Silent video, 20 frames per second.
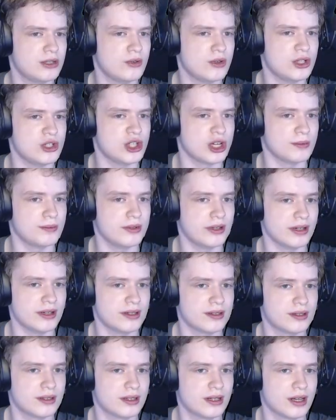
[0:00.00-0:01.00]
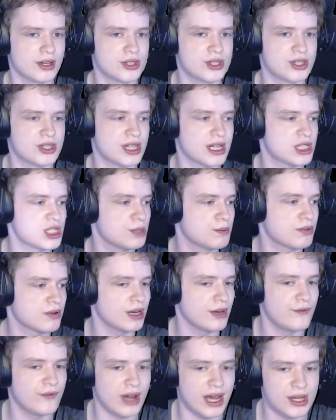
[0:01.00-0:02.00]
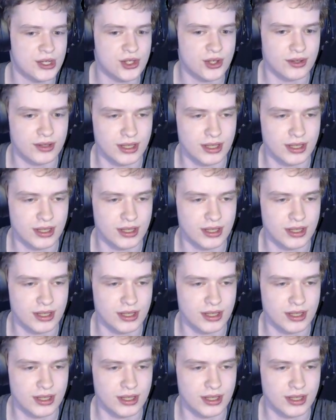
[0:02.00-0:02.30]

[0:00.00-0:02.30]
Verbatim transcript: a jump cut. Because it's actually pretty fast on the